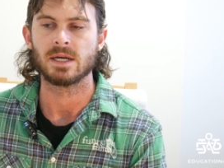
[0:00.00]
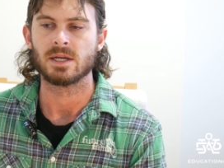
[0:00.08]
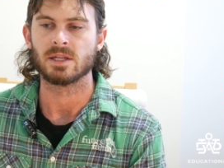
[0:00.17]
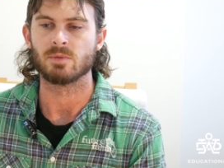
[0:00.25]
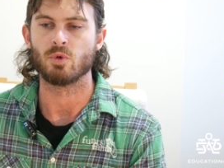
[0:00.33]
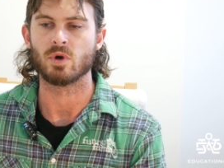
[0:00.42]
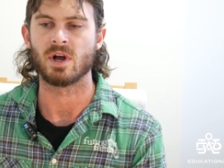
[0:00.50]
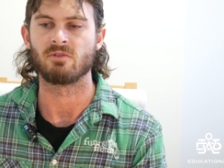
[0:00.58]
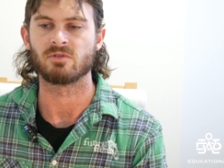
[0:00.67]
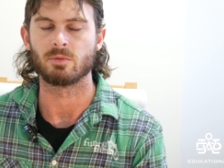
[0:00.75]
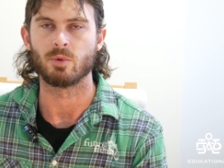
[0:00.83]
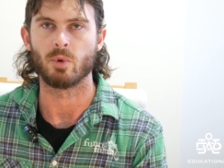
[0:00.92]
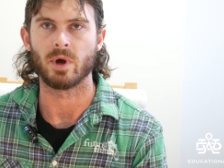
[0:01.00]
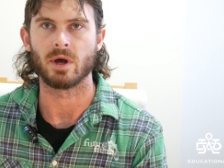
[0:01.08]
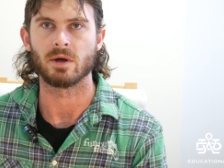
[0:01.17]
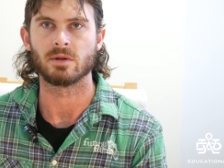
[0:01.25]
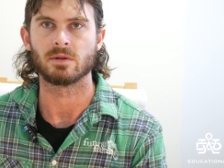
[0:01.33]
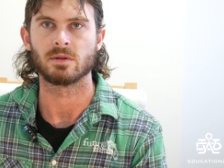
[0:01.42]
the more comfortable you
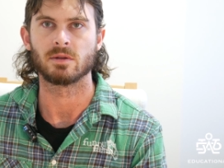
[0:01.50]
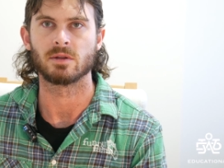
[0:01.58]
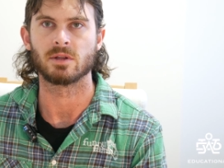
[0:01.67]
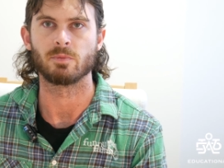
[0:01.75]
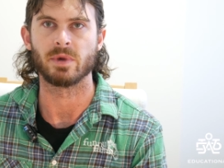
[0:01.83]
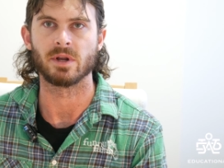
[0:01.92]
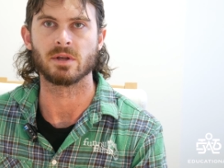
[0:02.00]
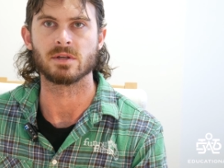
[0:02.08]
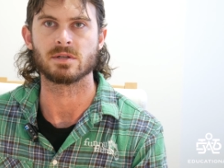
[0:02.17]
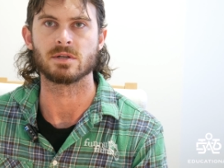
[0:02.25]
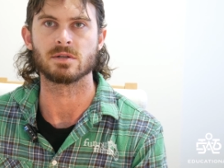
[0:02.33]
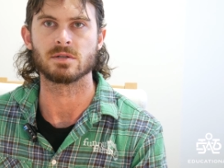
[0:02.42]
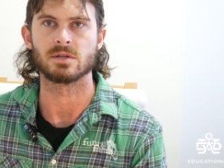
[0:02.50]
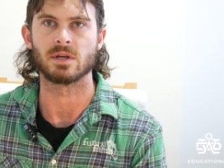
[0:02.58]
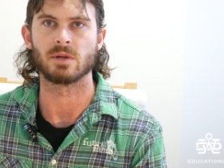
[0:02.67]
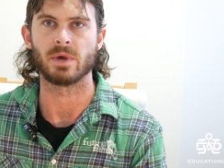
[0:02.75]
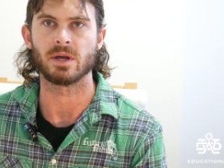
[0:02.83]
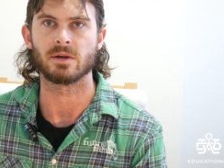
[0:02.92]
are, the better decisions you're
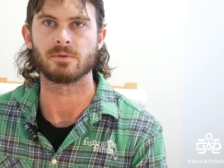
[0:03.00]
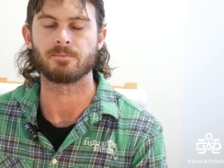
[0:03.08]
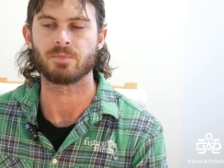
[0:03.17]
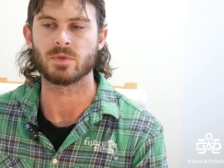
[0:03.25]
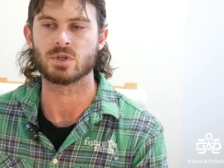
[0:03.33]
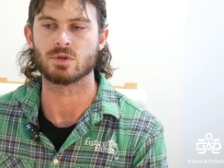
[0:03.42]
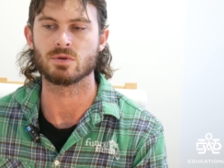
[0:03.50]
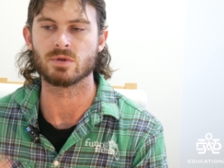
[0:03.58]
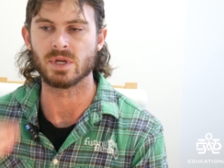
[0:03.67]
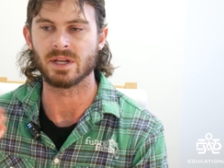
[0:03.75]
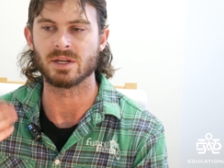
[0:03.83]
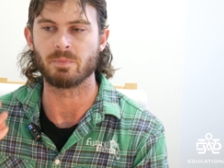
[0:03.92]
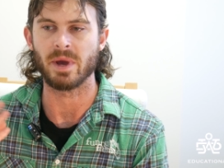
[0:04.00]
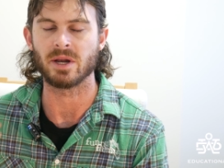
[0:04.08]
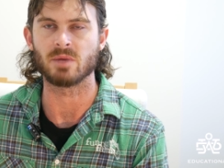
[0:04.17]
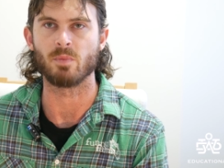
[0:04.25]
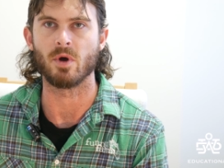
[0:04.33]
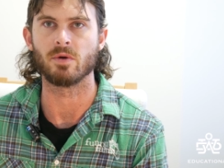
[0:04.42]
going to make. As soon as you get into
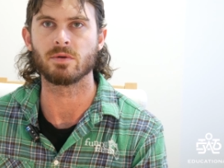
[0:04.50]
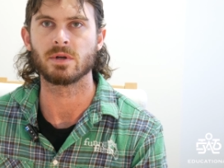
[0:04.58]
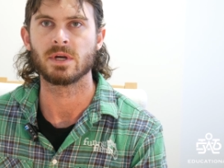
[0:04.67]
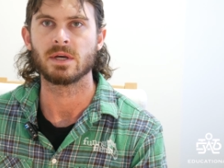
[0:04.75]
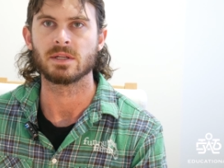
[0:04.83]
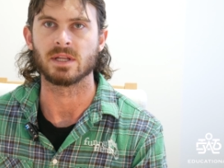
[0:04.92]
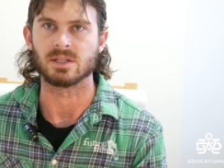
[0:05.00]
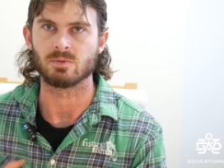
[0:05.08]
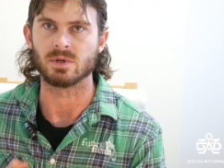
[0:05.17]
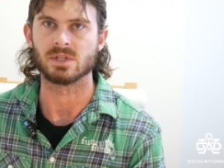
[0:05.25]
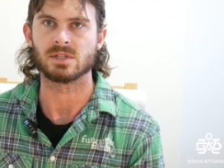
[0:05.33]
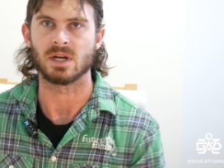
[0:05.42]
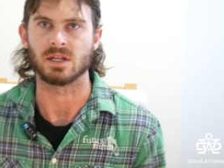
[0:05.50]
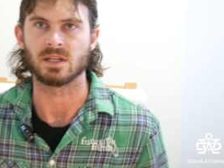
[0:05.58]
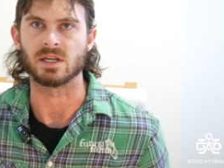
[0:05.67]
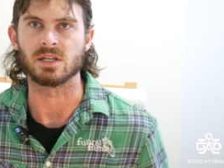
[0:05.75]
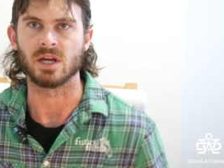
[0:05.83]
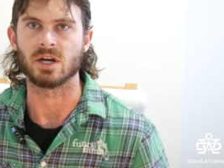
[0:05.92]
panic mode, that's when you start
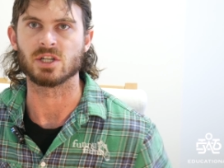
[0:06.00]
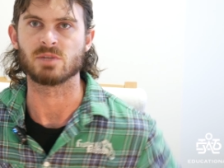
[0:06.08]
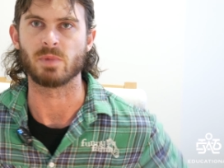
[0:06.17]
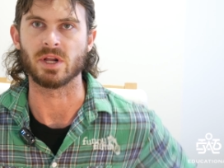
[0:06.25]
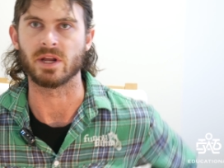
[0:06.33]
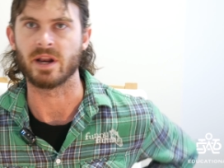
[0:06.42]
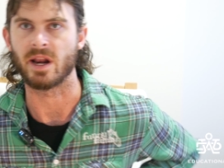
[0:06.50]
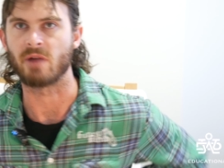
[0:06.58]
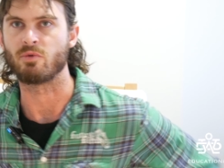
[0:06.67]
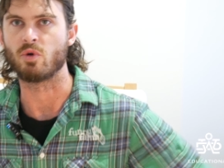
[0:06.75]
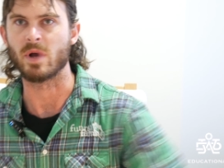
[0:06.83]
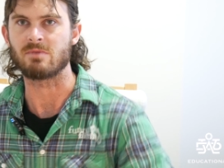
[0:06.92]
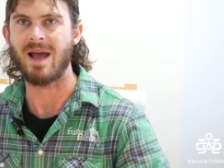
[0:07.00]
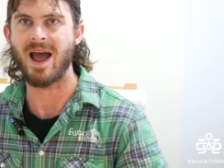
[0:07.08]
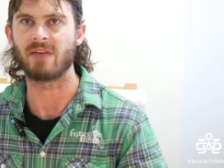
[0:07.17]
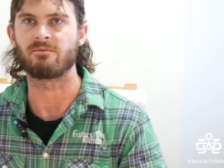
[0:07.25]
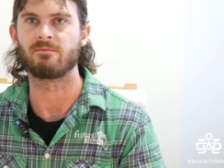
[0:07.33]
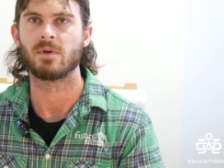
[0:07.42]
thinking, no, I just better get it out real quick.
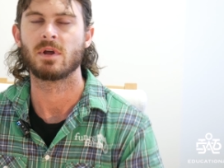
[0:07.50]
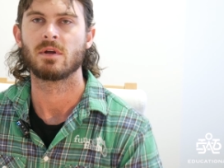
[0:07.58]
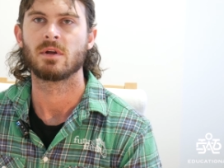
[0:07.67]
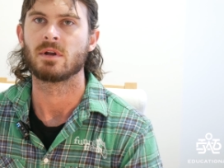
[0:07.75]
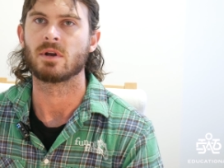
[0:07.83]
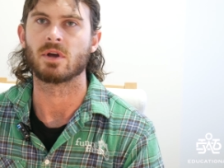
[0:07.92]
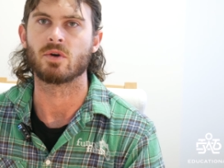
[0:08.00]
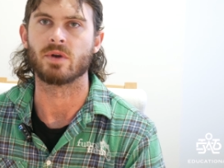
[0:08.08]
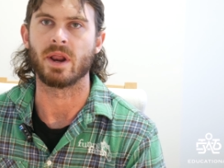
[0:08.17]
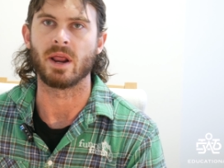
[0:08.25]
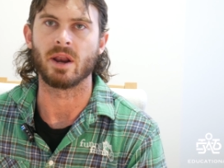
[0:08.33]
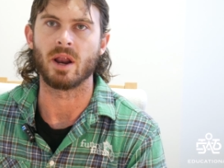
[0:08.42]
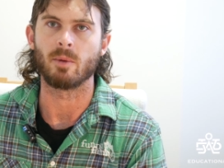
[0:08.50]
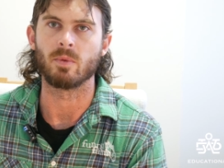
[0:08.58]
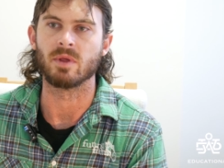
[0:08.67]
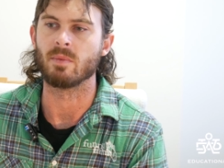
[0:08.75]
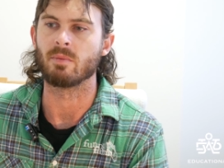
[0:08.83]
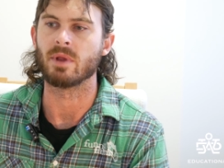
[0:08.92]
I could have ended up
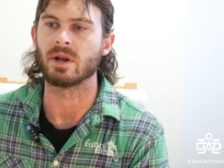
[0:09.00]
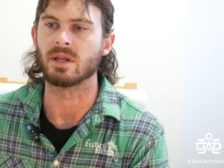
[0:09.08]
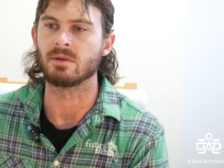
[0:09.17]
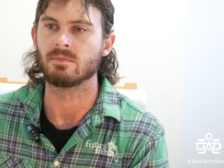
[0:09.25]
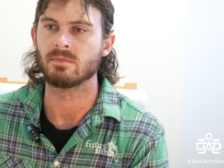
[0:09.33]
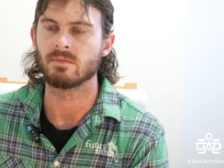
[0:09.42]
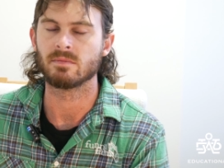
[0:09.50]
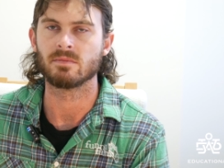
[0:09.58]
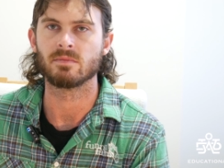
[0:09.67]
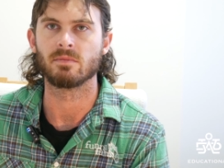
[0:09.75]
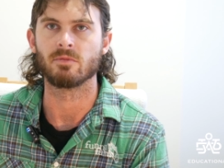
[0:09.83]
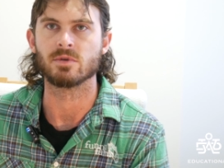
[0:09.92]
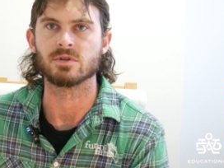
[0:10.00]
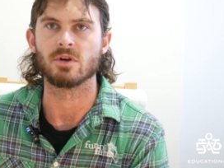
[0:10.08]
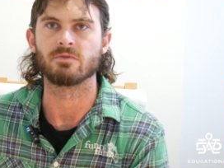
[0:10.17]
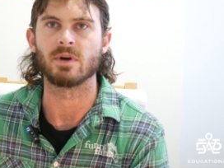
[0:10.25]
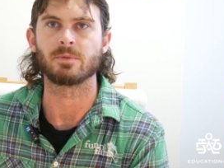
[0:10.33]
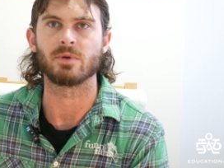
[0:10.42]
with my bloody
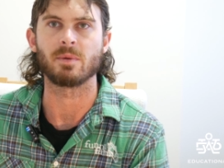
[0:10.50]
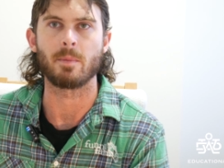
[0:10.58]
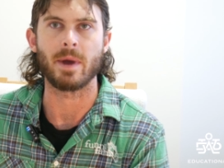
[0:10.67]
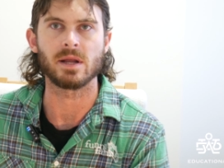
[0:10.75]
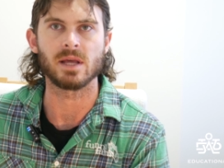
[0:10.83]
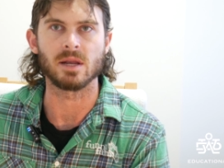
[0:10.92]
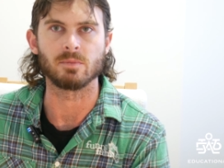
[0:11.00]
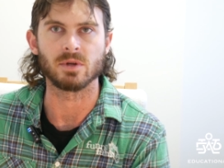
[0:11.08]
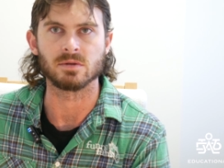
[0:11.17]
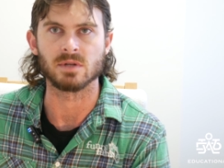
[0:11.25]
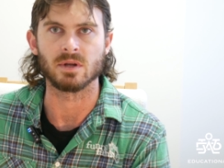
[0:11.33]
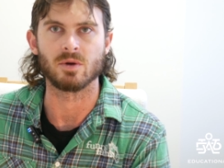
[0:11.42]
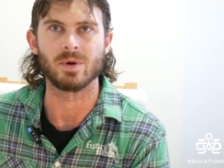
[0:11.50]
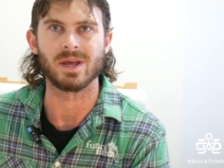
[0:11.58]
reserve wrapped around my mane again because I had quick